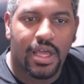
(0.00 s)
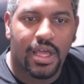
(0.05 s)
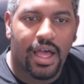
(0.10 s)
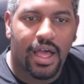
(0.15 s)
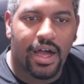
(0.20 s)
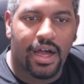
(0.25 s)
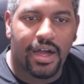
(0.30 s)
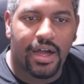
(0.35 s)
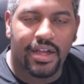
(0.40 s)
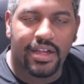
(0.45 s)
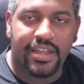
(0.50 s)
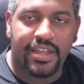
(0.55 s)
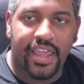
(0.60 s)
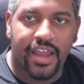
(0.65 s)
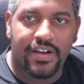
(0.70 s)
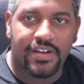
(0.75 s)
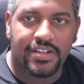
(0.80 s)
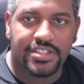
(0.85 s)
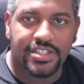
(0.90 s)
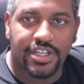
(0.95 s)

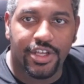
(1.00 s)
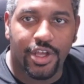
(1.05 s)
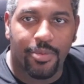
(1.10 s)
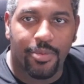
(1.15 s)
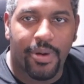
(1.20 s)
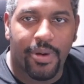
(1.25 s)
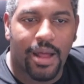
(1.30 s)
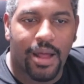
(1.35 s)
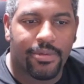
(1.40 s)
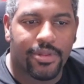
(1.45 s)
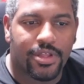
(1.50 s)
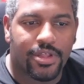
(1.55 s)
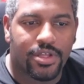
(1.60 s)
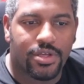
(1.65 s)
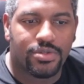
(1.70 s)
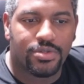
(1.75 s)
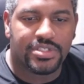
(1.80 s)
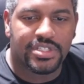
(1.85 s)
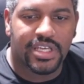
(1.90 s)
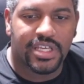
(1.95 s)
Corrasion. You're probably
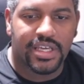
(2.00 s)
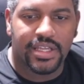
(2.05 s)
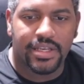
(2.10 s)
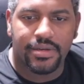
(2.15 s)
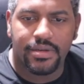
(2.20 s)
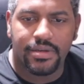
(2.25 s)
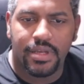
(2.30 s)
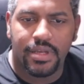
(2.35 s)
using